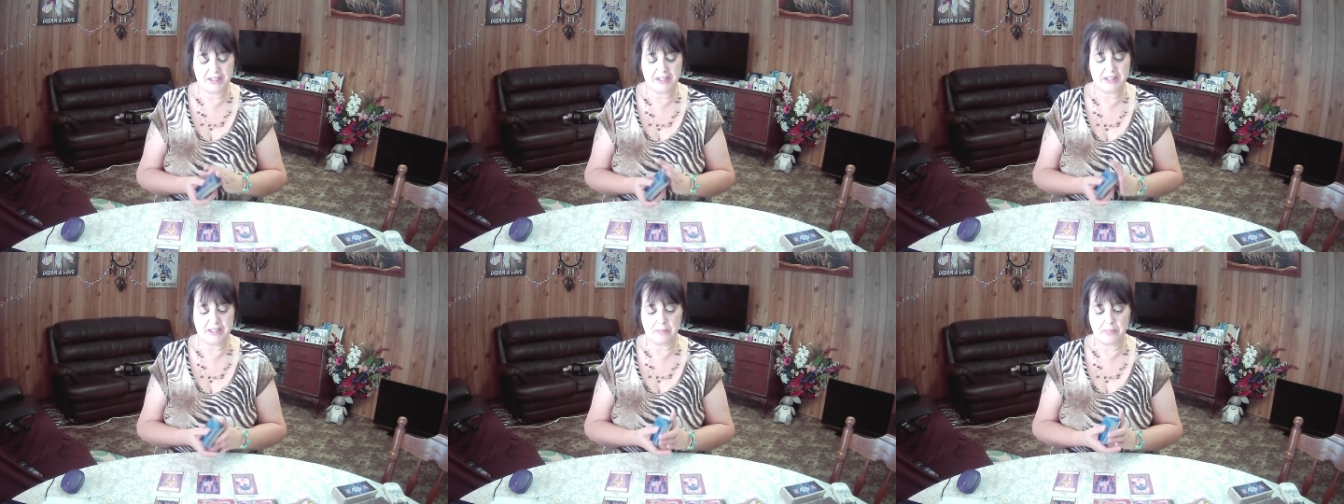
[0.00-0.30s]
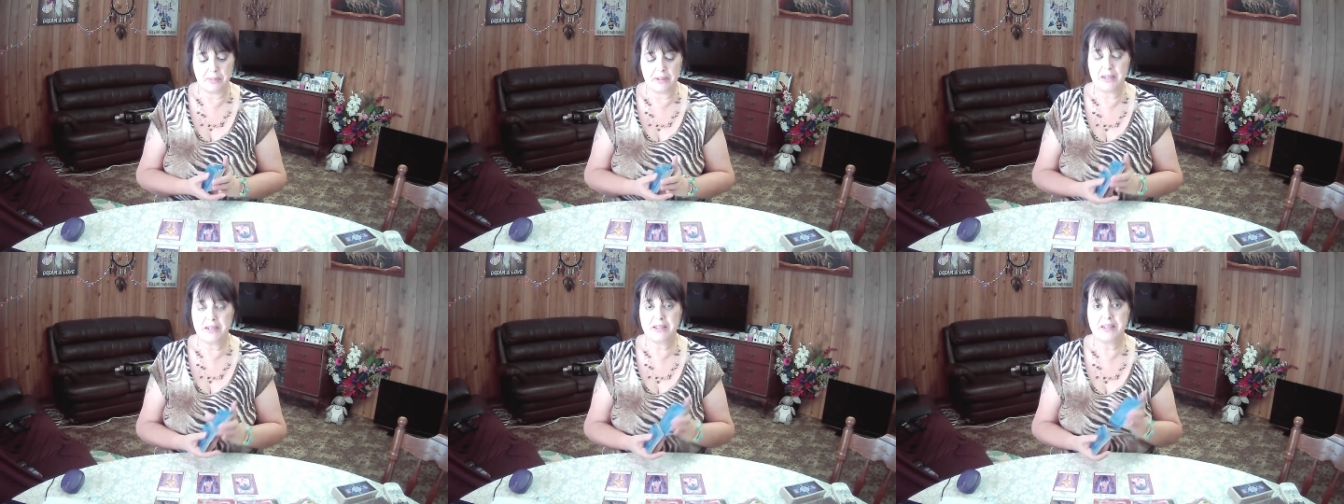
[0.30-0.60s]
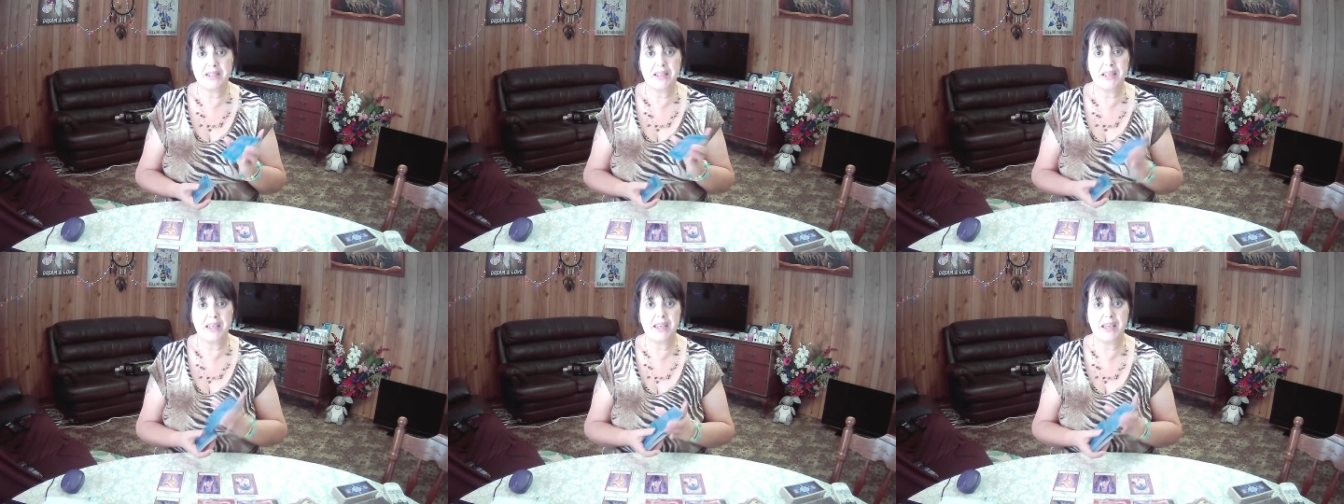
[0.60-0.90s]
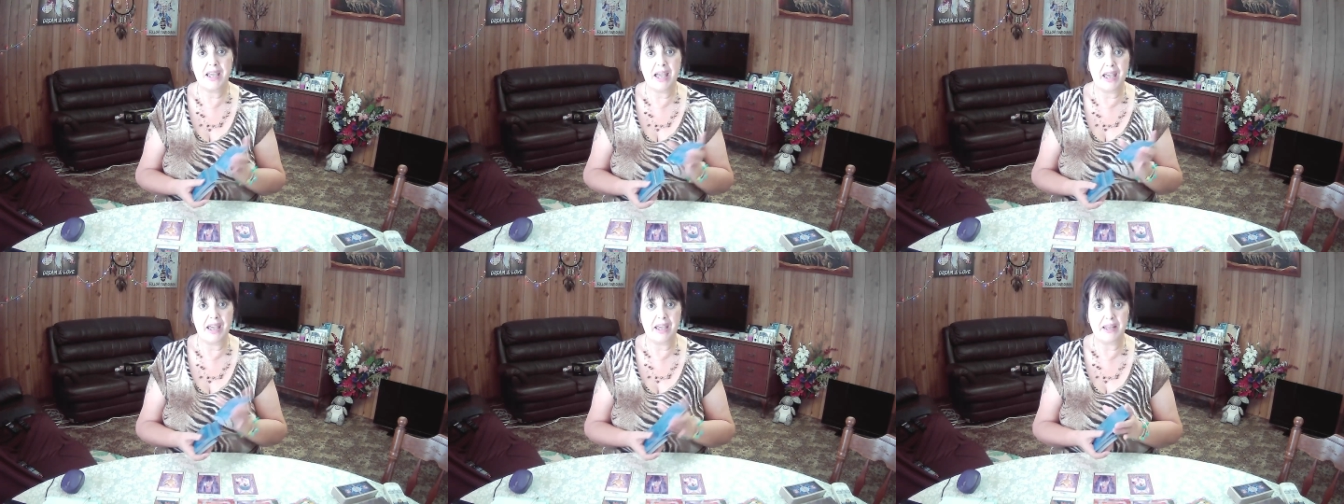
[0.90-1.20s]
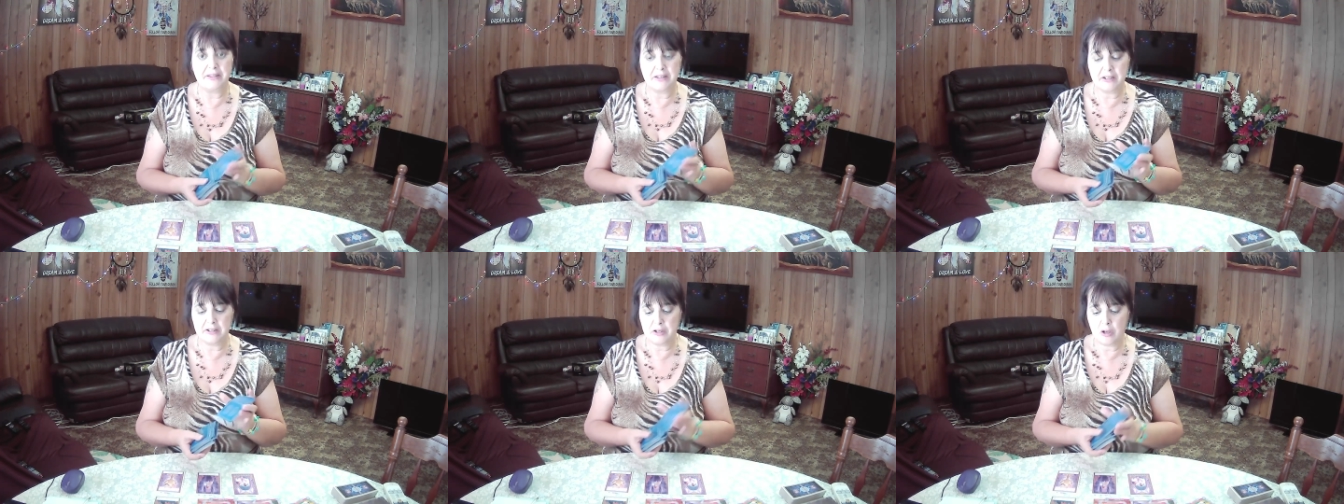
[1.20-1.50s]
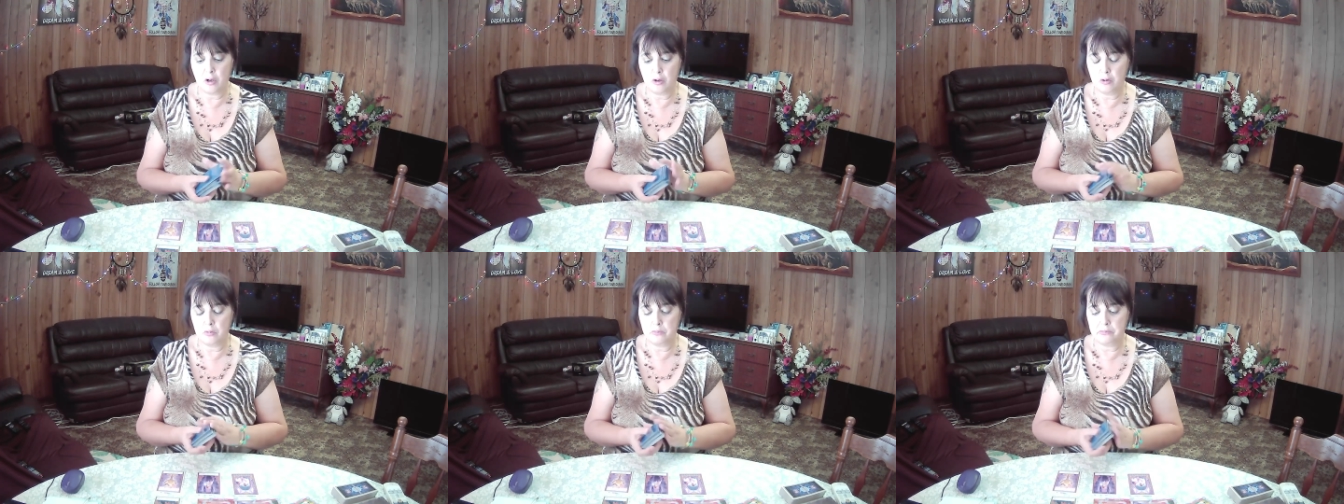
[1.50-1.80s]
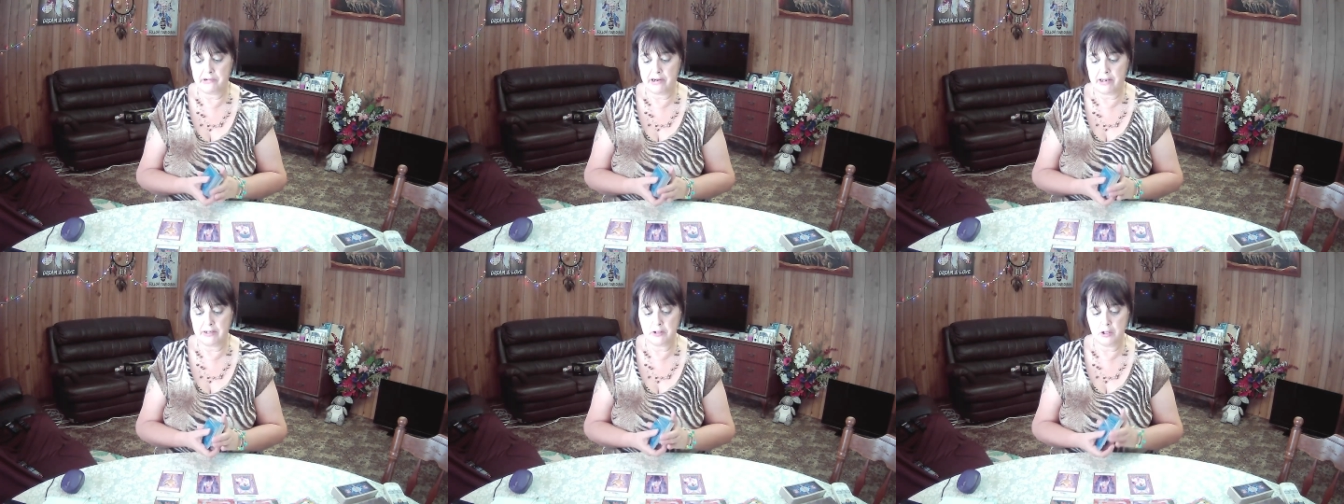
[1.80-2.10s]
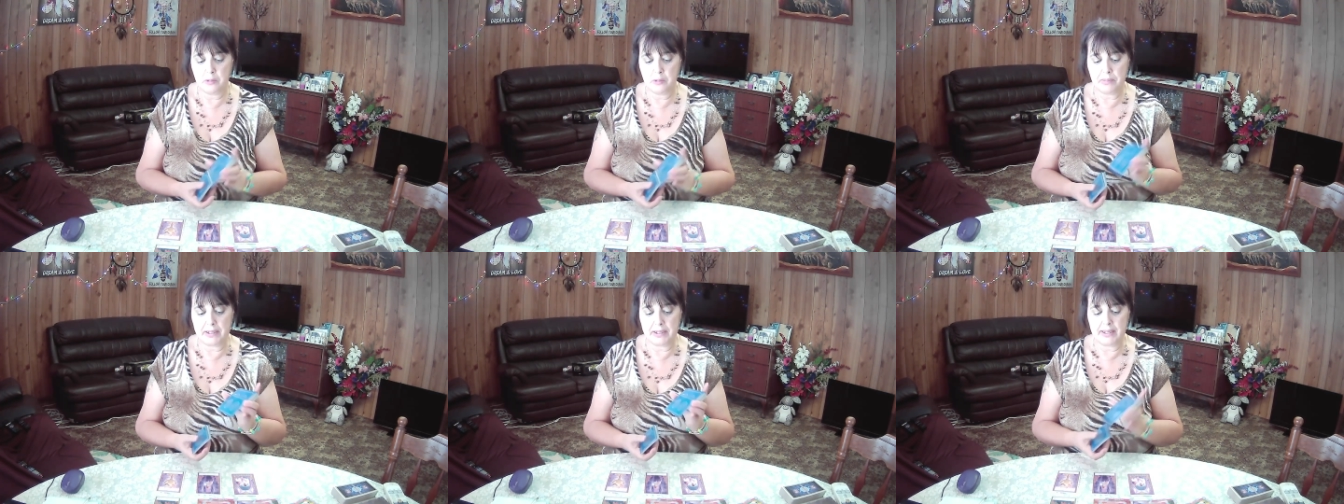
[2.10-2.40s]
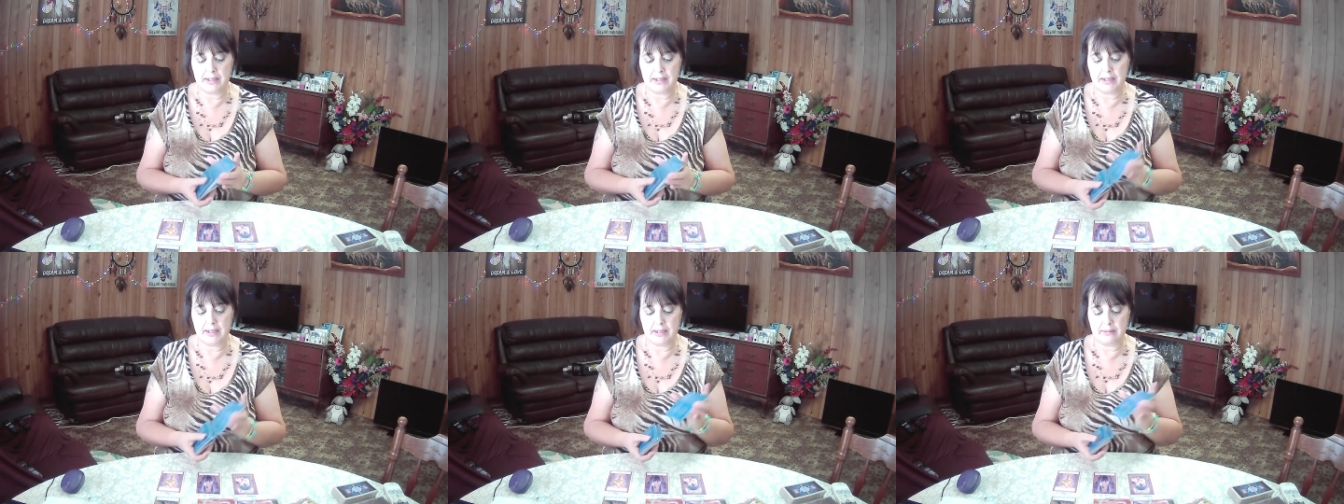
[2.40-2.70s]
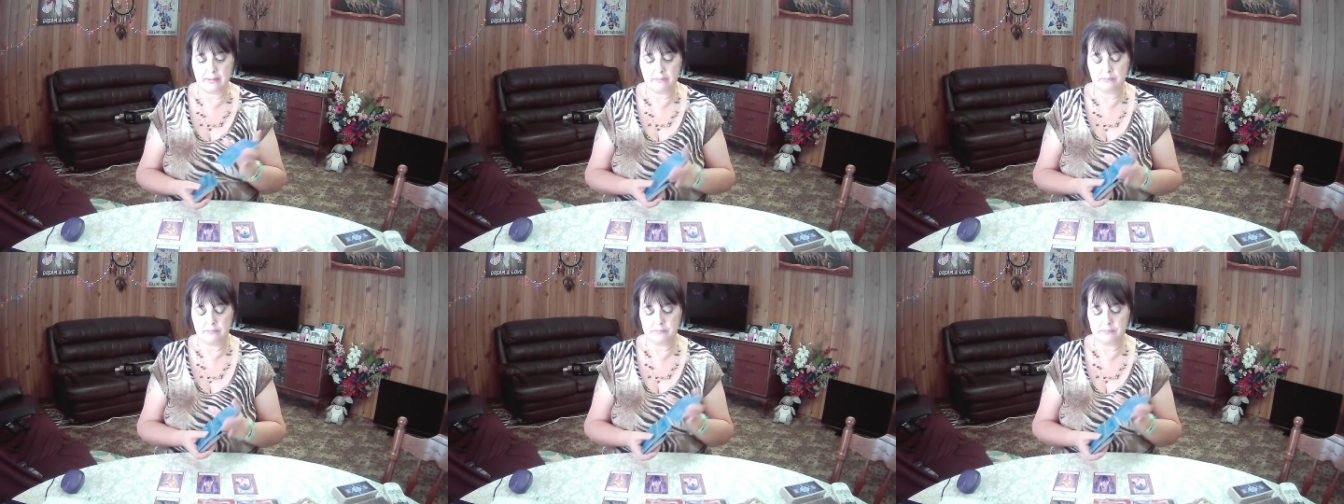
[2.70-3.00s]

stability and this whole brand new beginning.